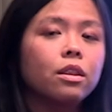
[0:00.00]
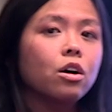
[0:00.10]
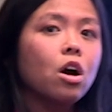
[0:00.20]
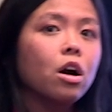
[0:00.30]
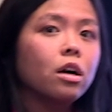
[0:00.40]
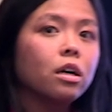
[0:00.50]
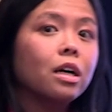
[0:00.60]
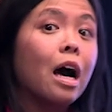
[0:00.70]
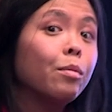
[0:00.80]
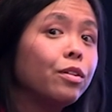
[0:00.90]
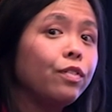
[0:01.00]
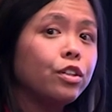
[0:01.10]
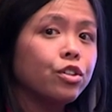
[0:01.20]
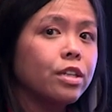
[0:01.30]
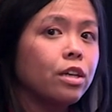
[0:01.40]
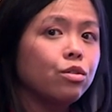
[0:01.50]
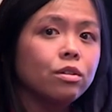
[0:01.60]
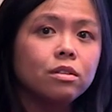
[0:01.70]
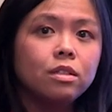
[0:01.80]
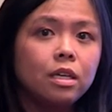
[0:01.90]
there are common features that you
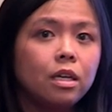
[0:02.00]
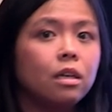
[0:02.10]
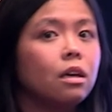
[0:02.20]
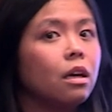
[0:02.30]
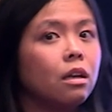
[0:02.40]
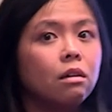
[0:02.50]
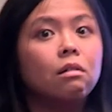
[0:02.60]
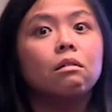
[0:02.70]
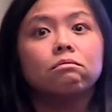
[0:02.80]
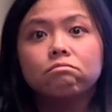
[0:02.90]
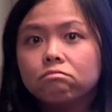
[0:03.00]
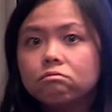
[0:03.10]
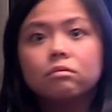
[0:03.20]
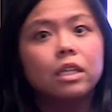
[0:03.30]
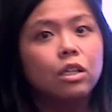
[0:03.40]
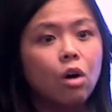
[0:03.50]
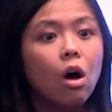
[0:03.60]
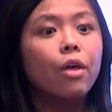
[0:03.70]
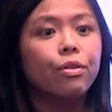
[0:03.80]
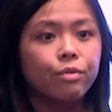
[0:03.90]
can see in, in
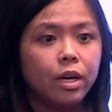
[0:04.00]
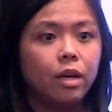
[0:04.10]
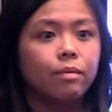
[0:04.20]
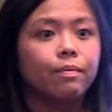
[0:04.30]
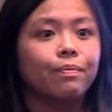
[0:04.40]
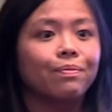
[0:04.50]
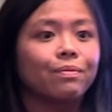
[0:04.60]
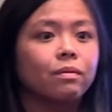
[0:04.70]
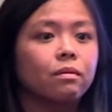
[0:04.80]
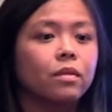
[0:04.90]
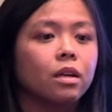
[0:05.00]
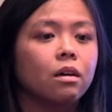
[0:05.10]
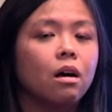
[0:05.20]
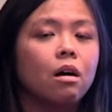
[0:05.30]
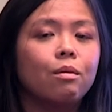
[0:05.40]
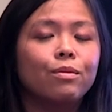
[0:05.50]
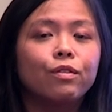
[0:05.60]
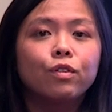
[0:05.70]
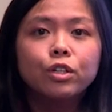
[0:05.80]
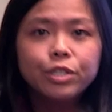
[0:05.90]
all three. Um, the
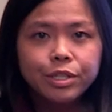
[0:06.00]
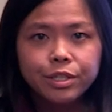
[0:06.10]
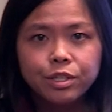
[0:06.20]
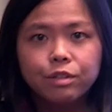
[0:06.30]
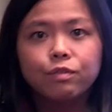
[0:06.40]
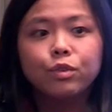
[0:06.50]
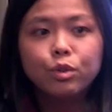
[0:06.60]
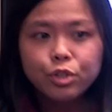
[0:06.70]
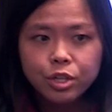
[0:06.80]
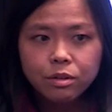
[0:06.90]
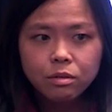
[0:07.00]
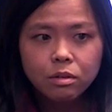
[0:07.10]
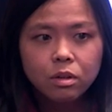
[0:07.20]
first is confusion.